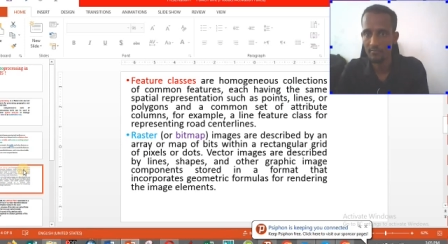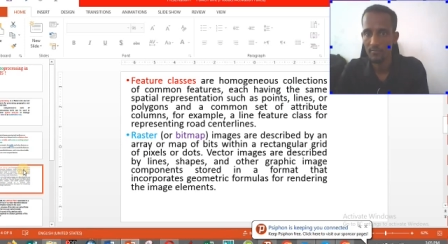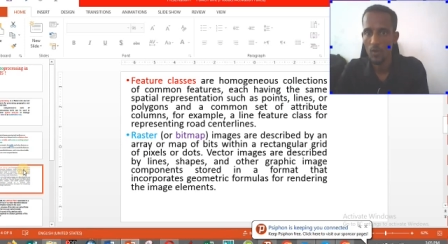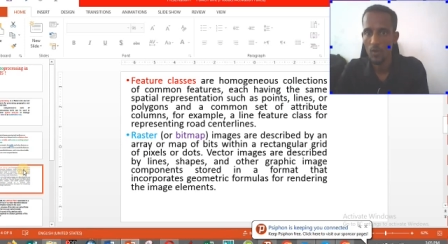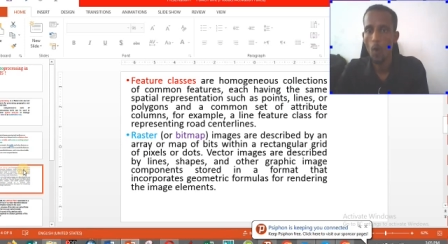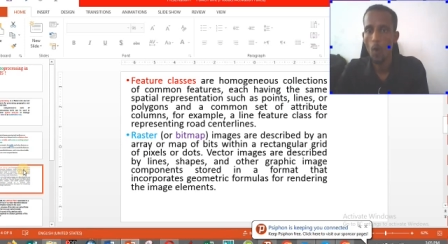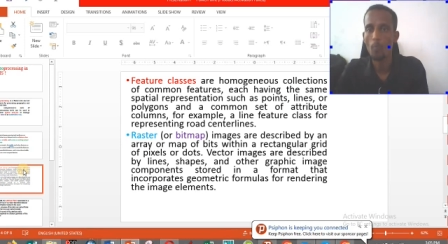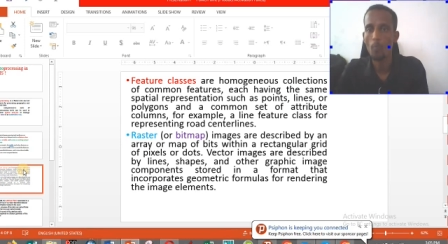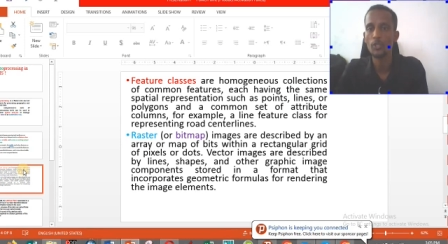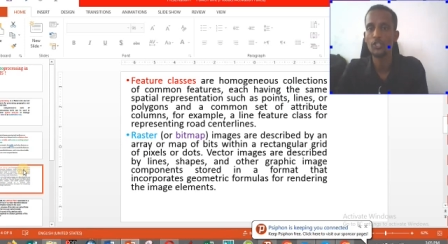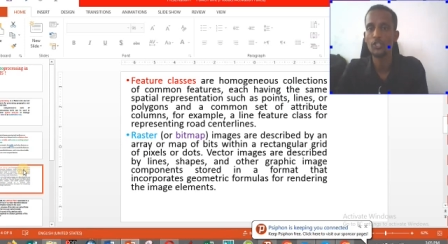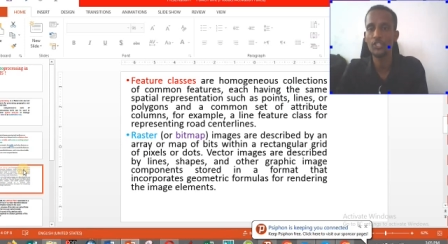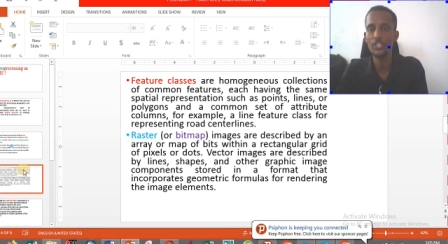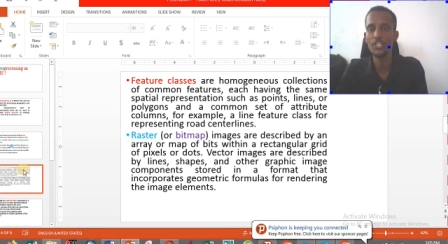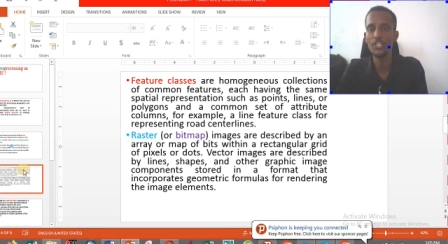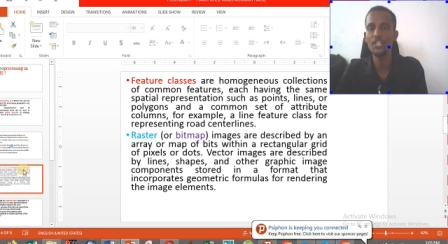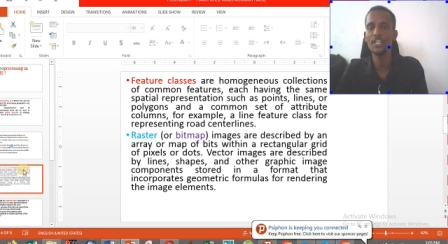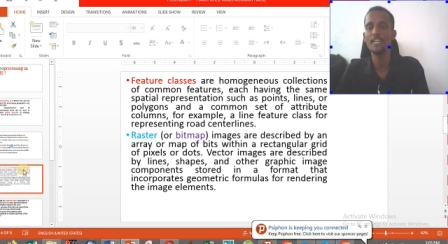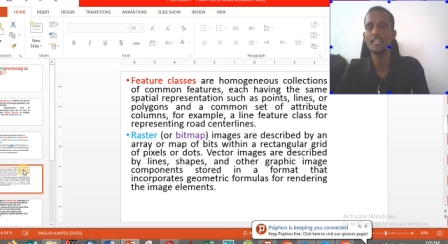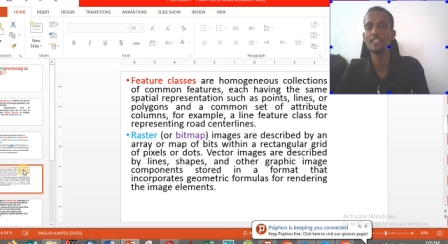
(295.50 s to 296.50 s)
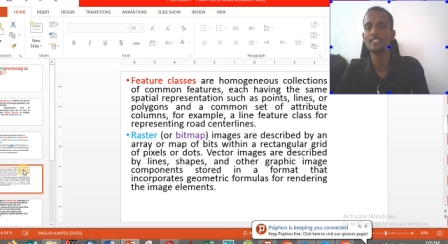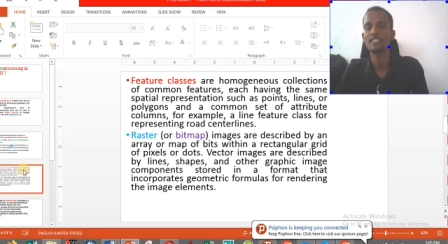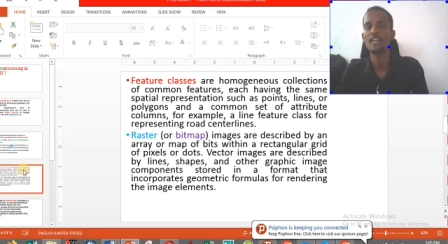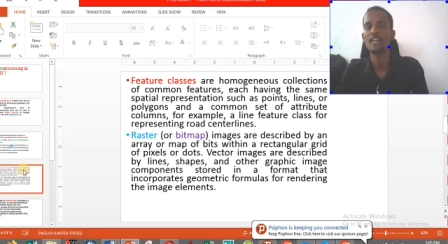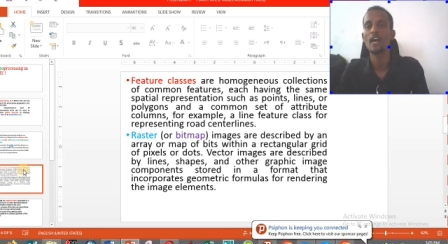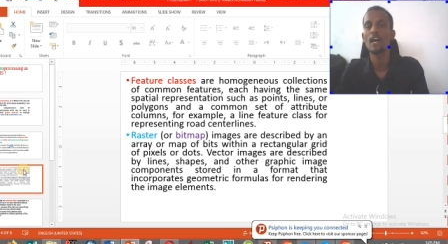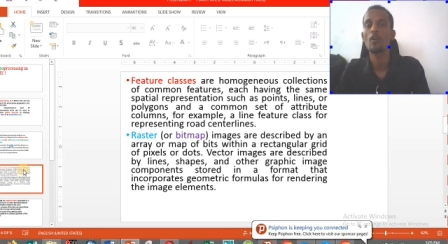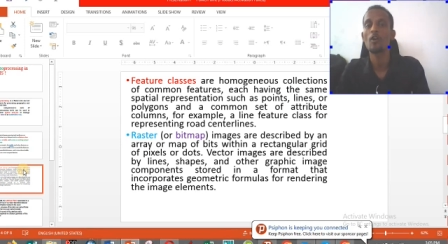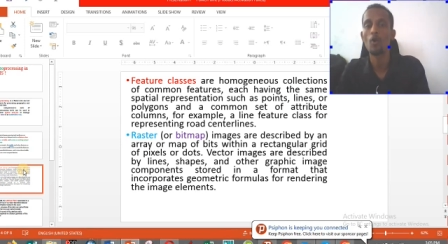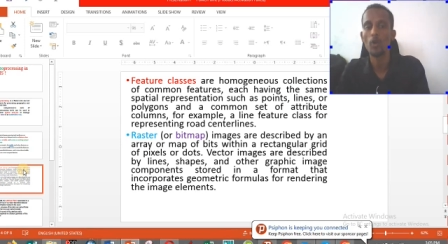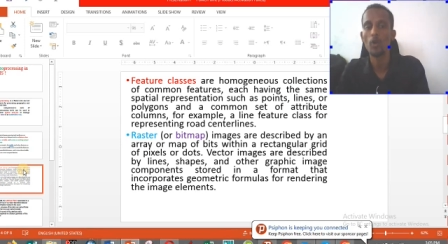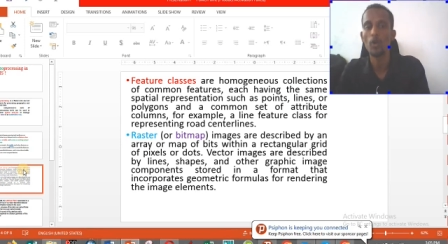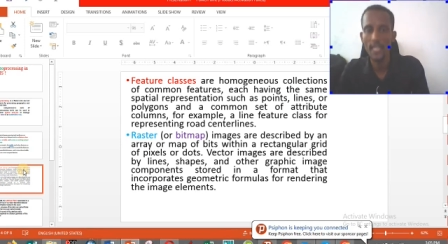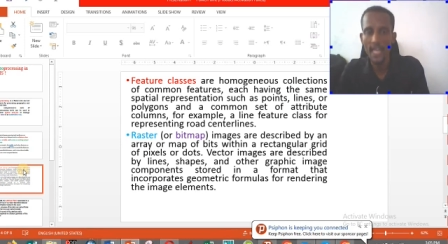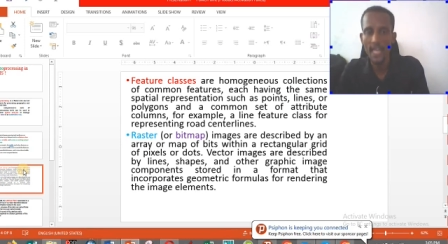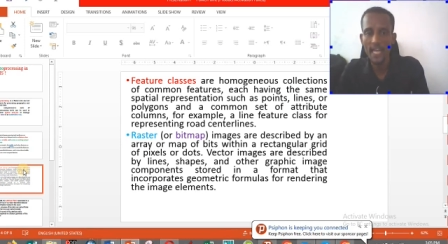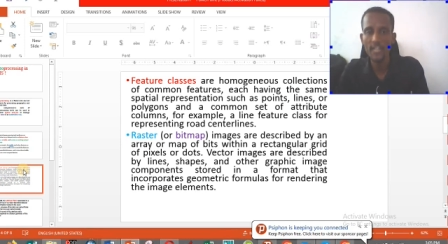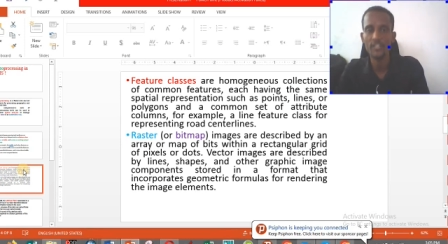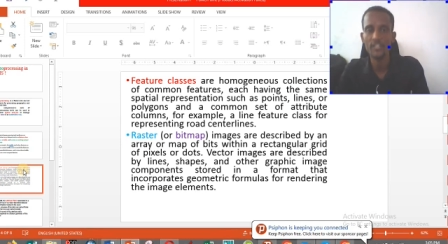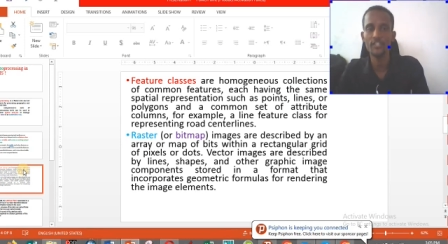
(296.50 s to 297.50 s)
homogeneous
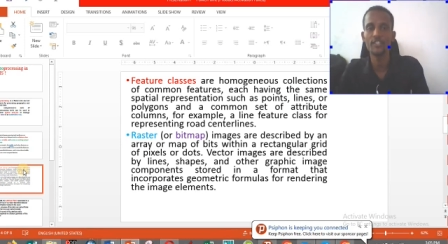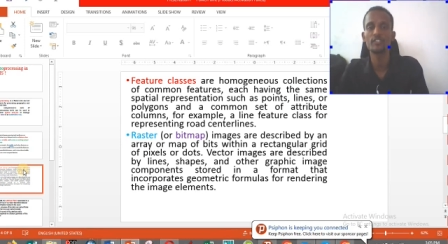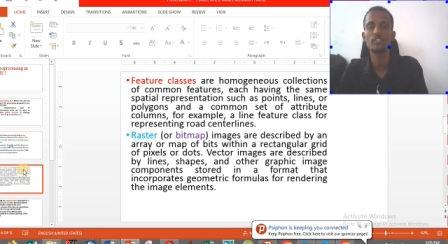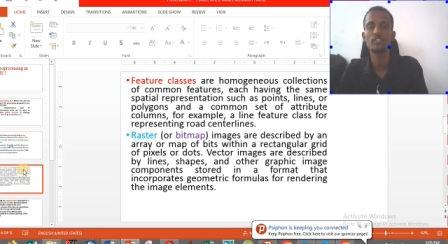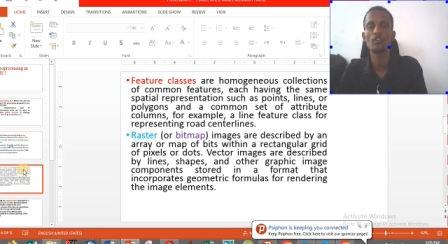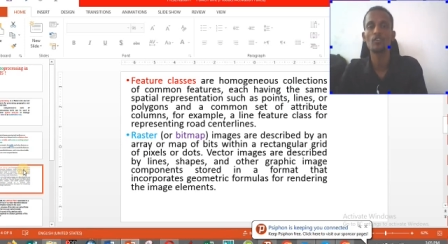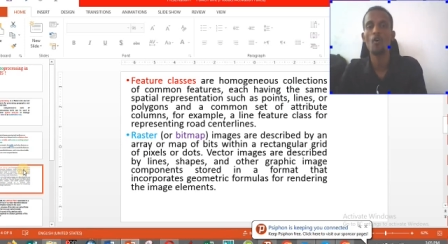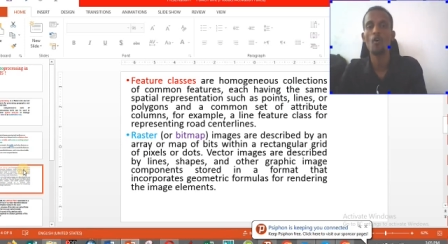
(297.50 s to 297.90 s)
collections